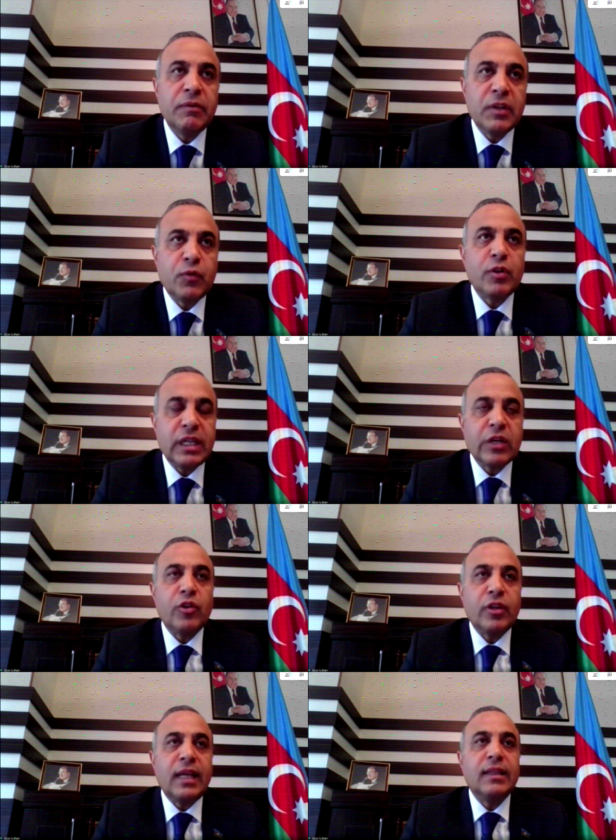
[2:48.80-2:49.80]
which was
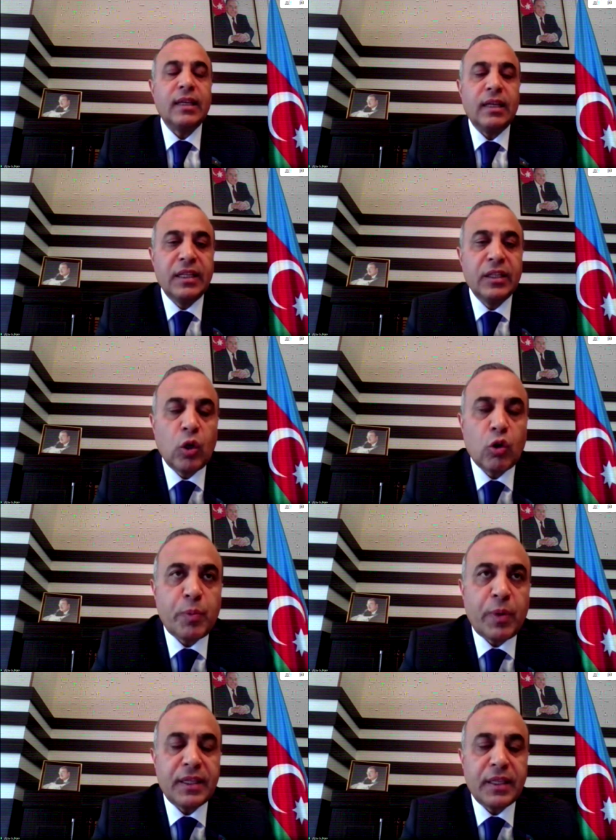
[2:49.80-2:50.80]
agreed and
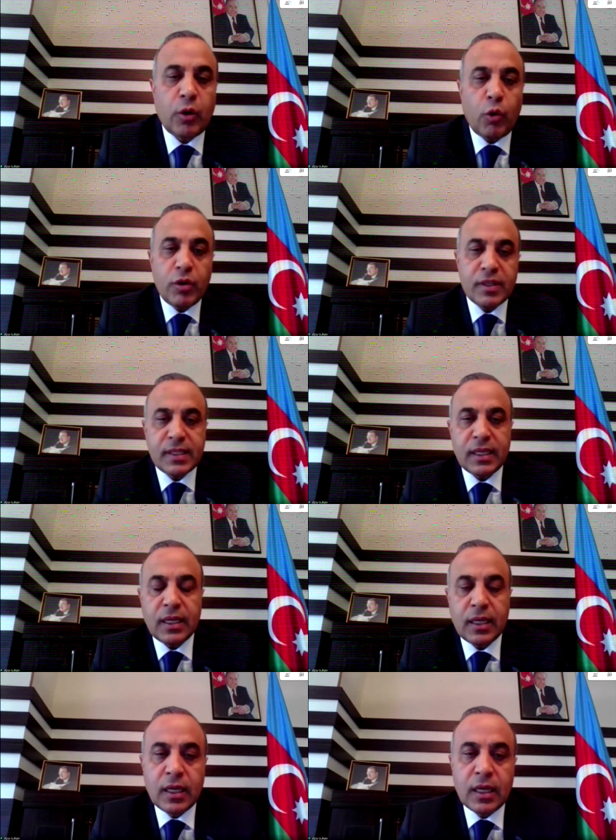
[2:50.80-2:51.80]
endorsed by the
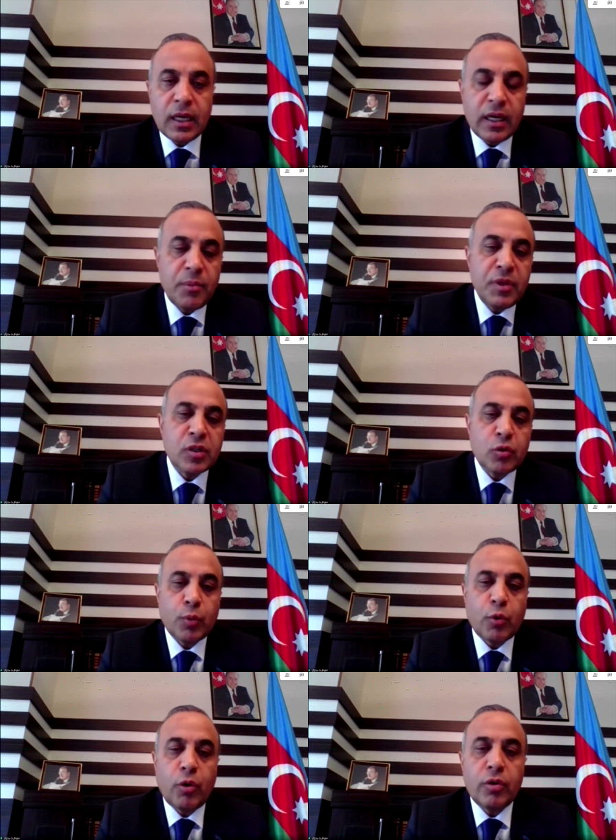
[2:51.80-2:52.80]
OECD Minsk
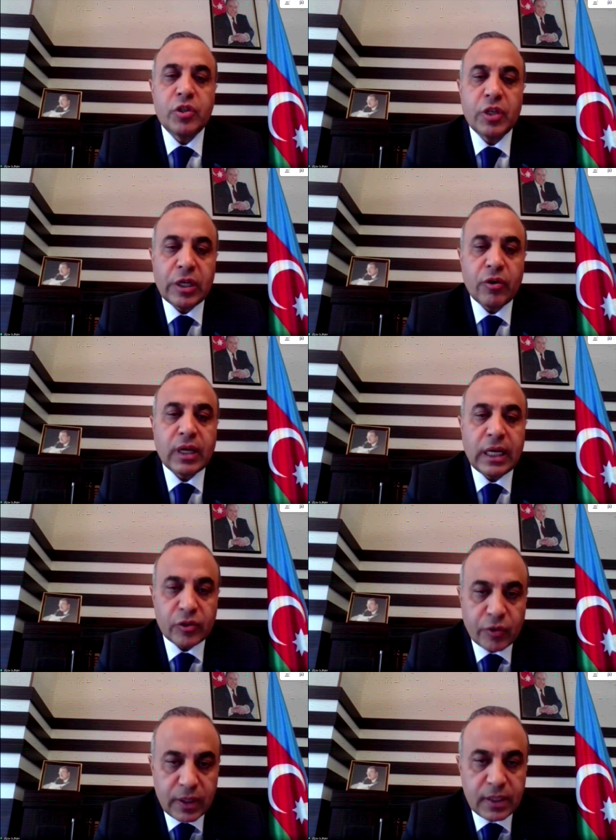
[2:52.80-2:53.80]
Group co-chairing
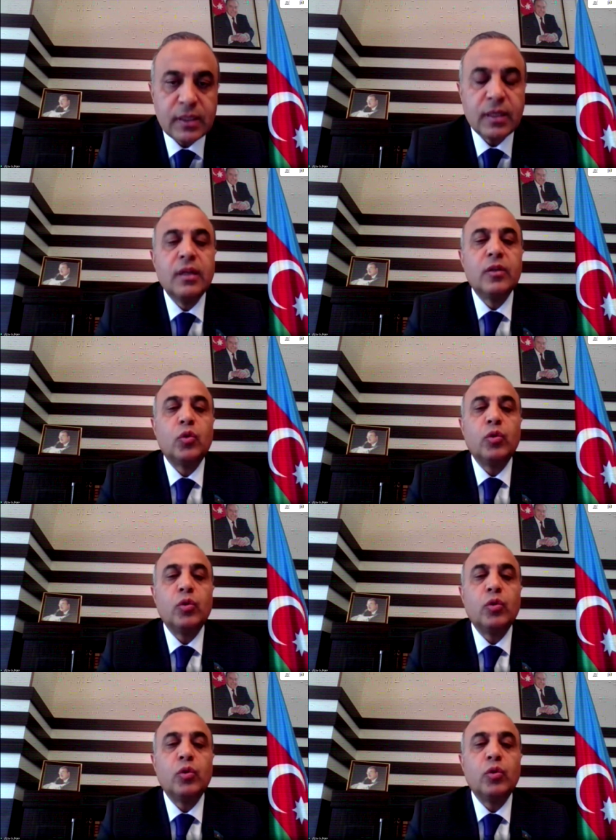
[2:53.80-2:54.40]
countries,